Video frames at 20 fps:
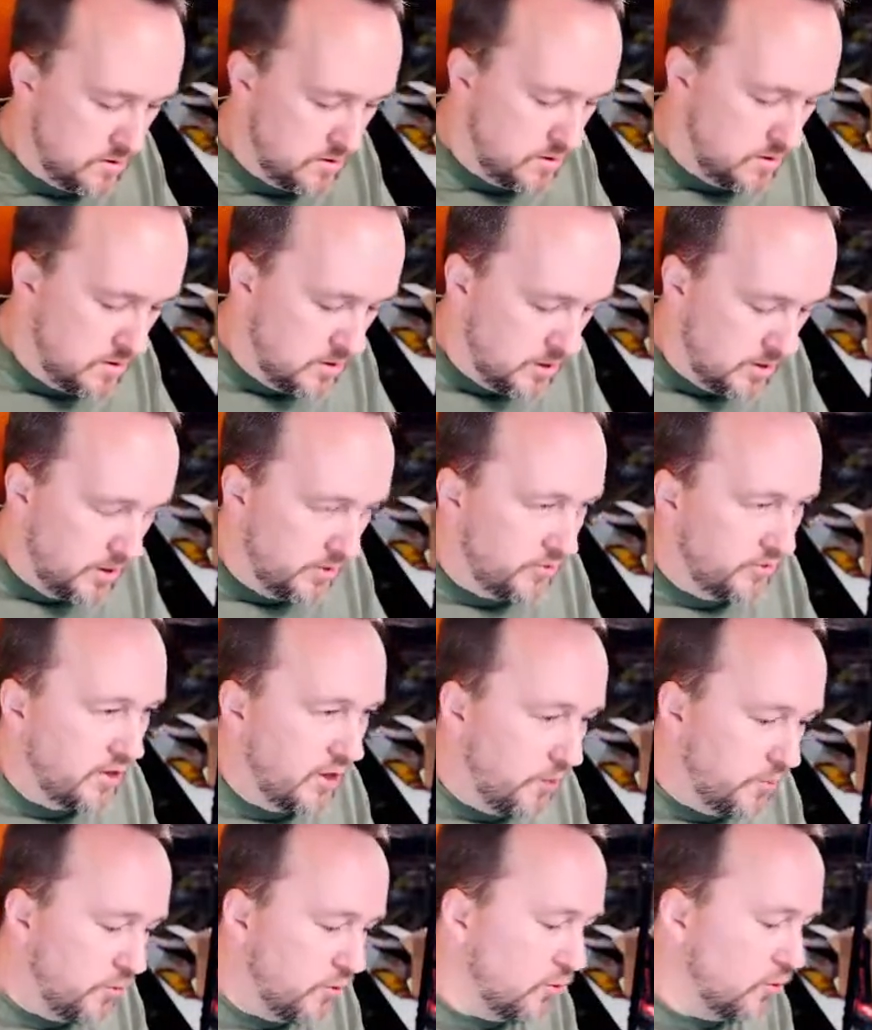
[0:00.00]
The
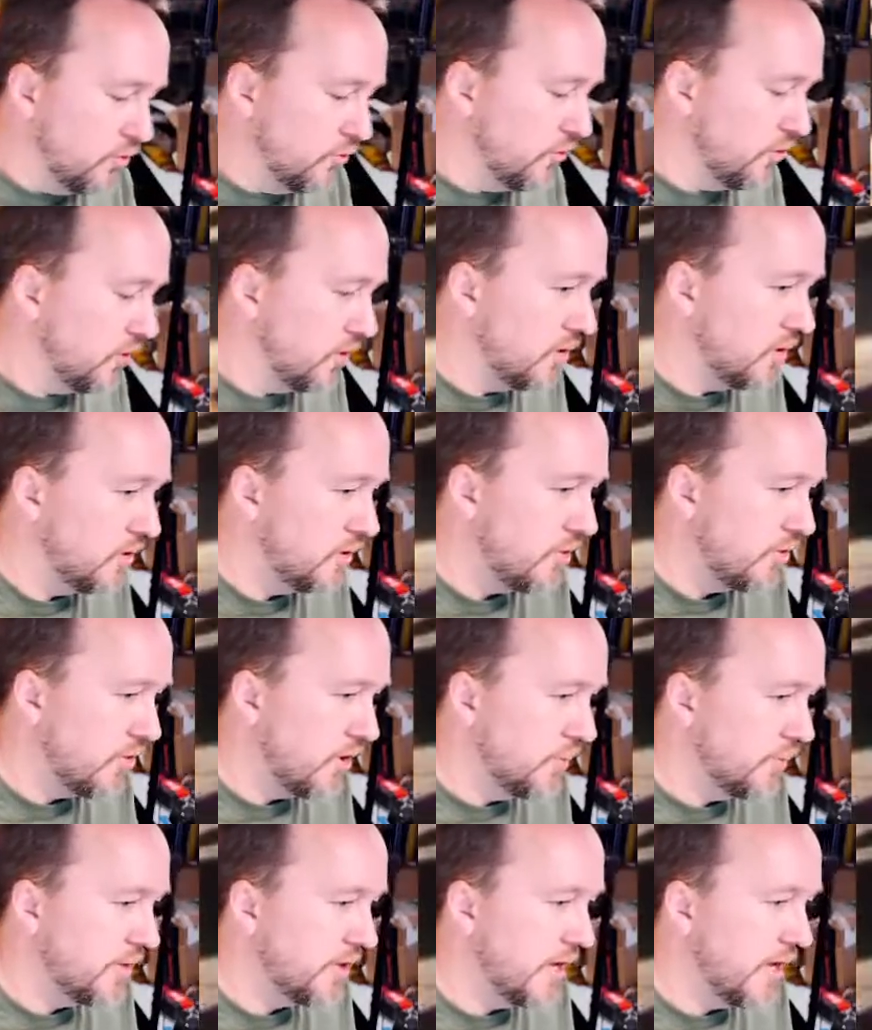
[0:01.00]
scalpel holder
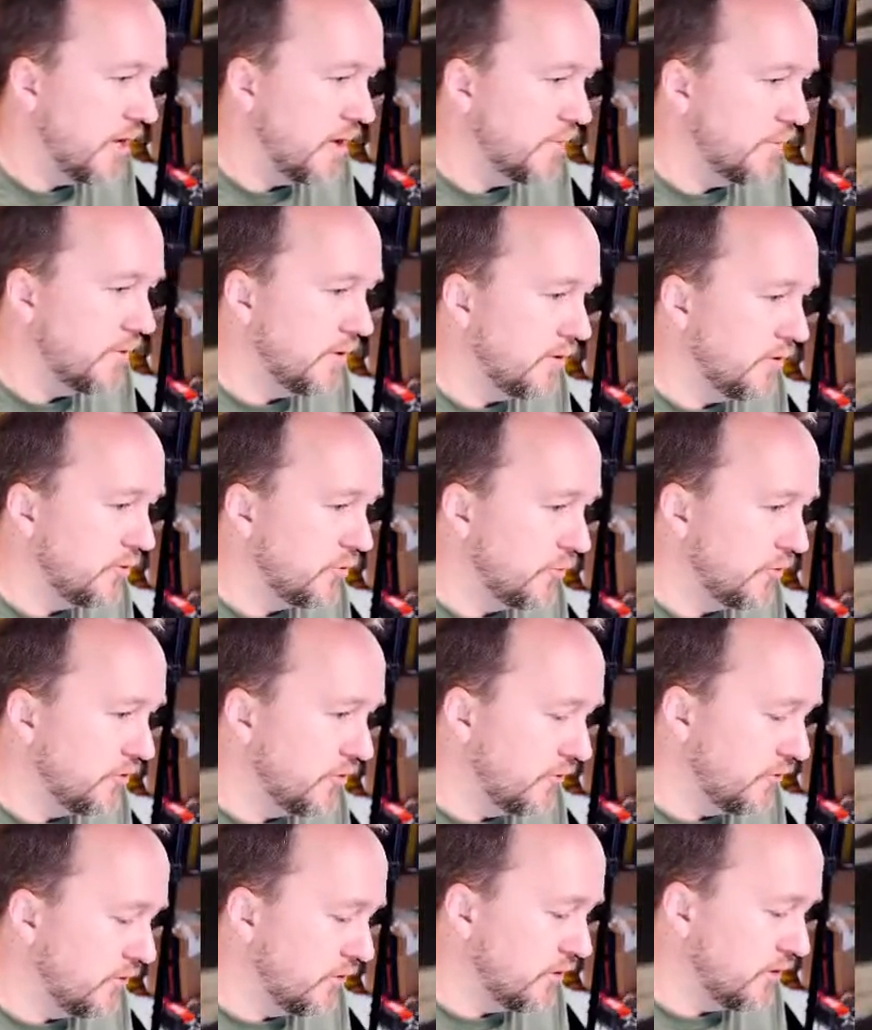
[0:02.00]
thumb tab is
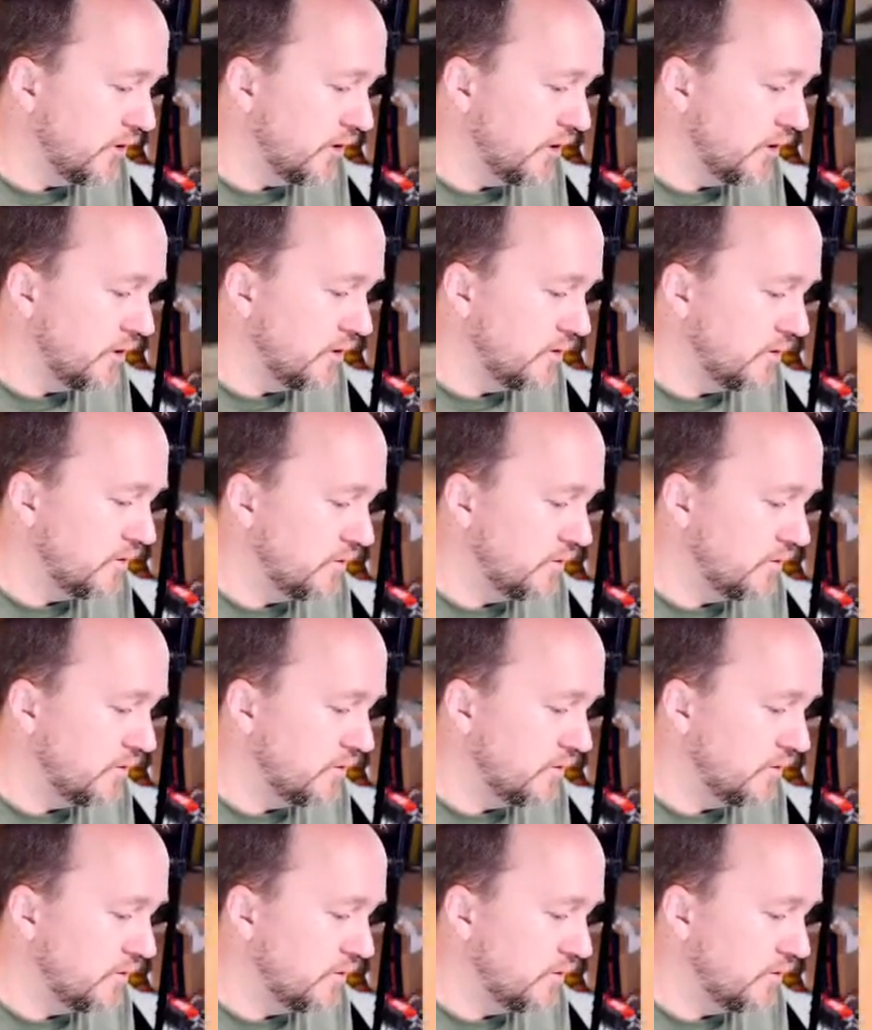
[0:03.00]
specifically